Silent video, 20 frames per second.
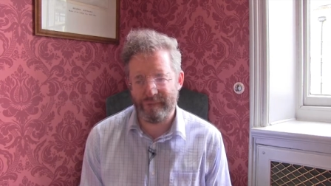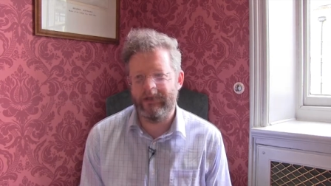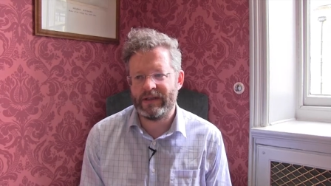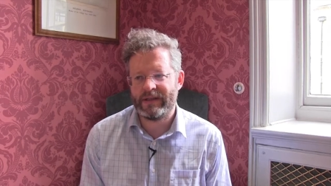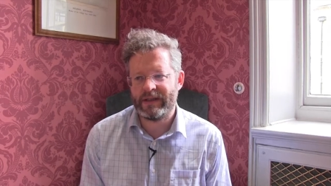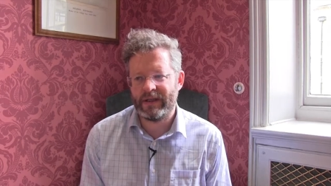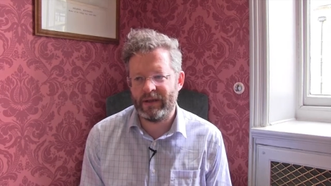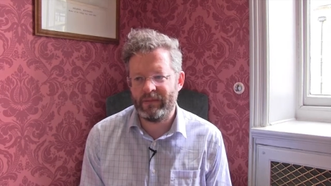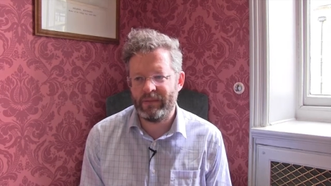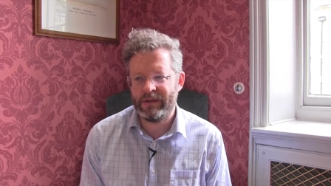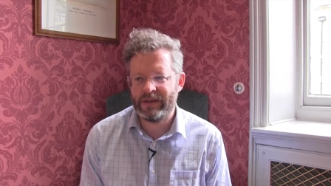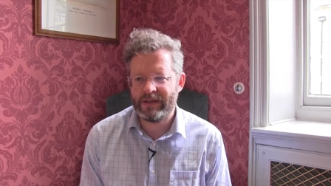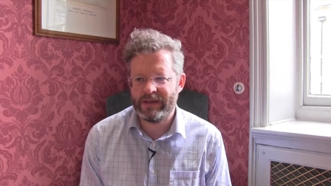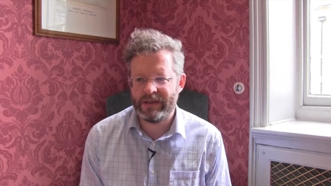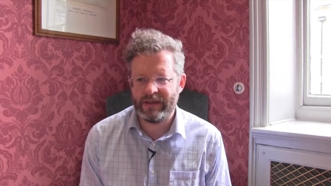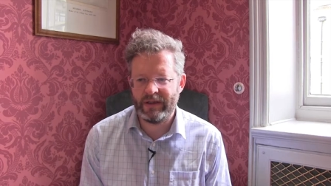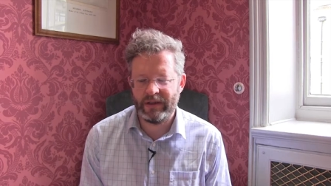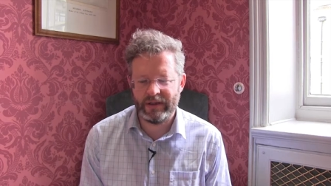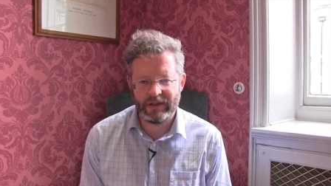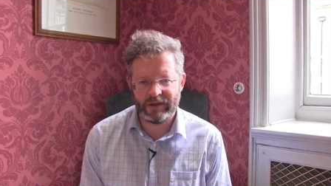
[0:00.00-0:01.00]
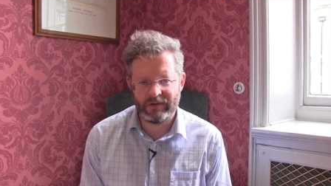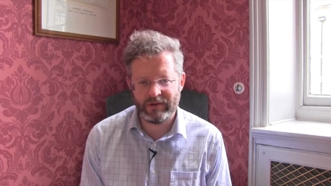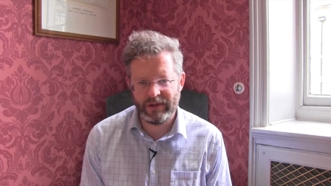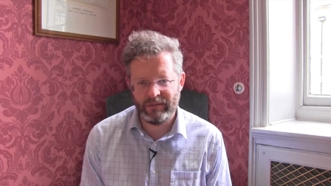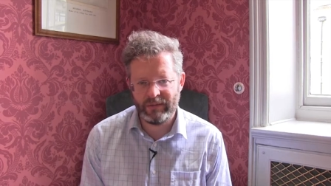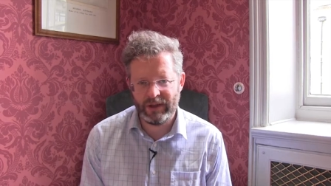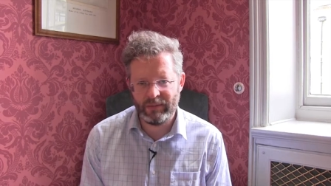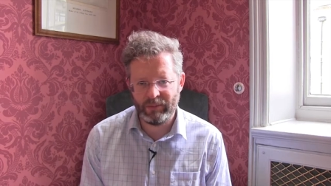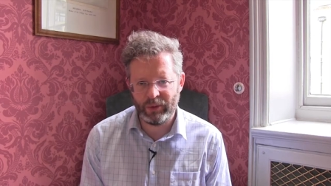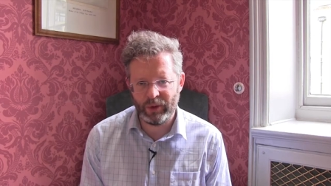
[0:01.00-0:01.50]
The assignment is an
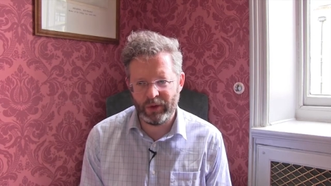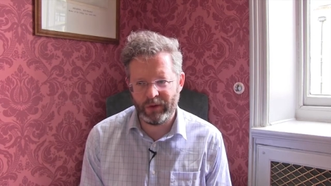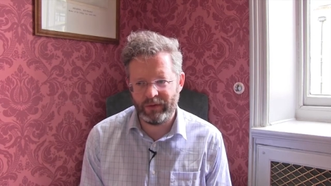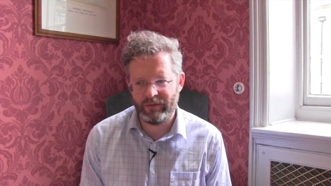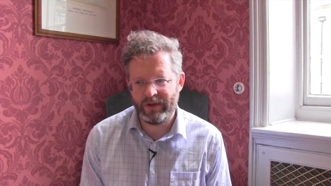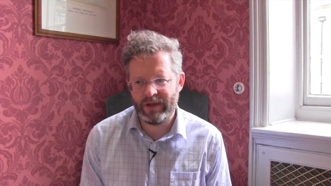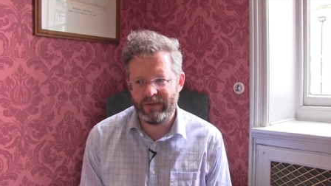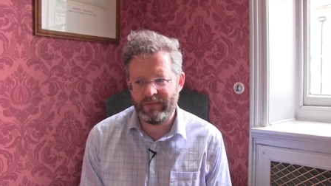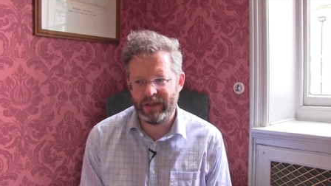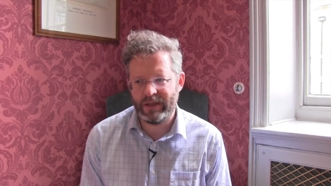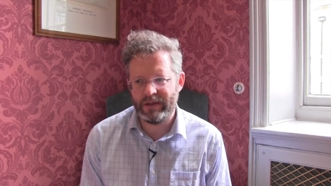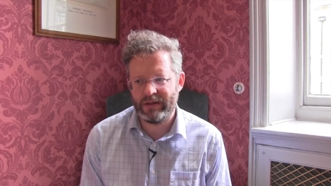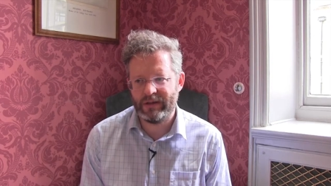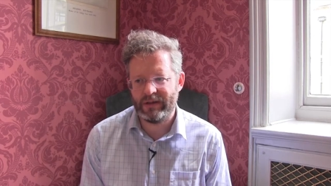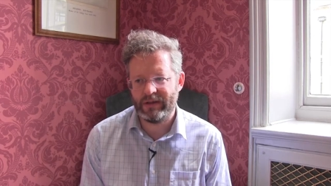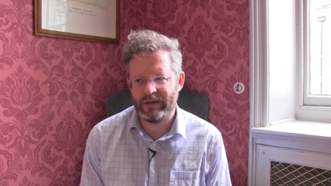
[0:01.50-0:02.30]
extremely broad remit,